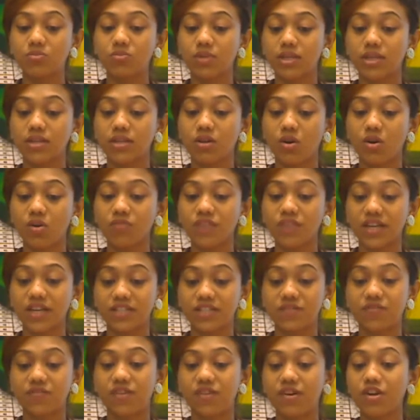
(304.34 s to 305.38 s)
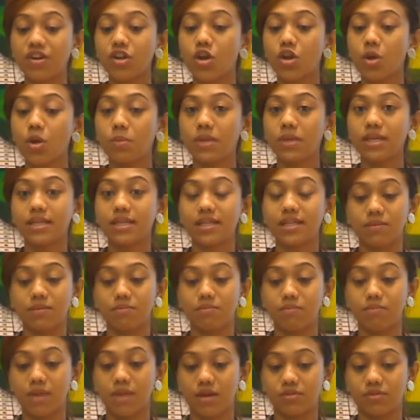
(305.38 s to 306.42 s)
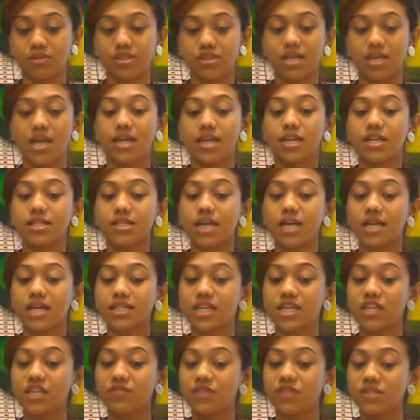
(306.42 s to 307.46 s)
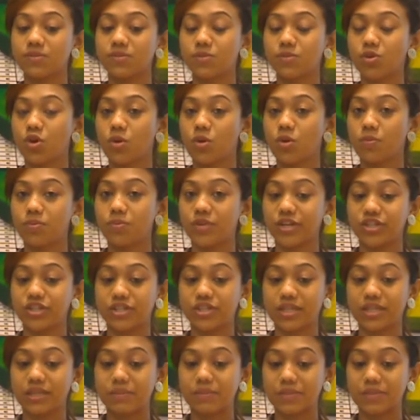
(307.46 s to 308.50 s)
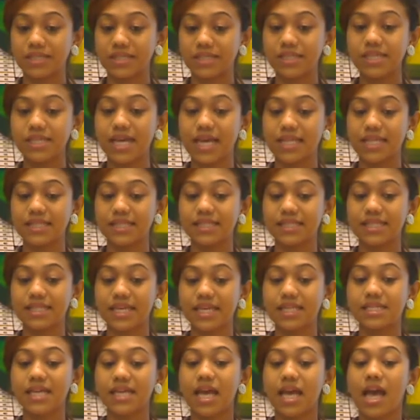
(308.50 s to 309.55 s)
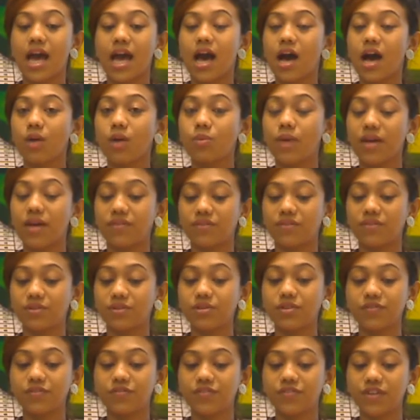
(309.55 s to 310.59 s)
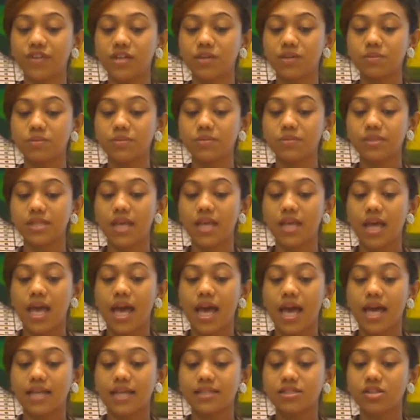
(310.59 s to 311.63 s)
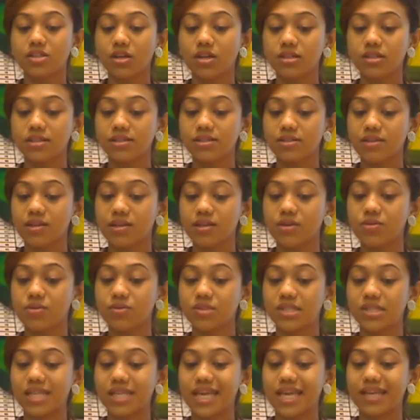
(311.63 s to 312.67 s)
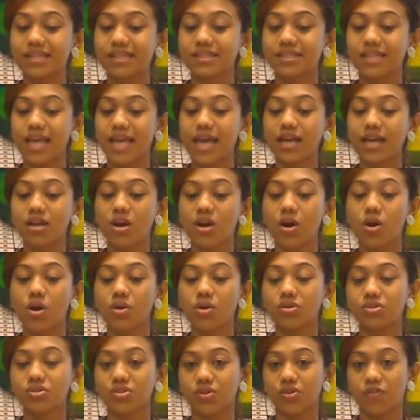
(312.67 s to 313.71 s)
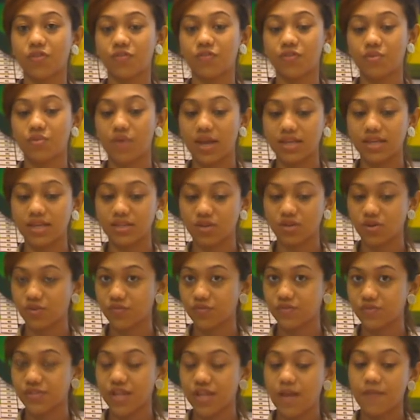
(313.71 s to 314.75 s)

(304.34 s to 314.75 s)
written off at a very nominal amount. The Tata Investment Corporation Limited has said, however, the firm has not disclosed the exact cost of the write-offs.